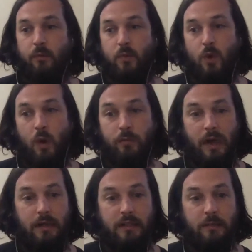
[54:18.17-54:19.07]
going
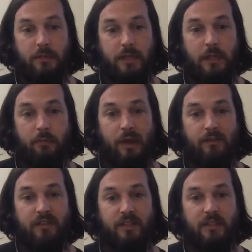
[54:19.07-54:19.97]
back to the beginning,
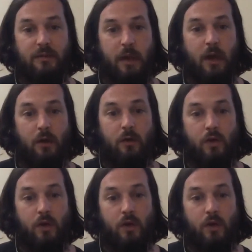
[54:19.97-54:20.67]
privacy is about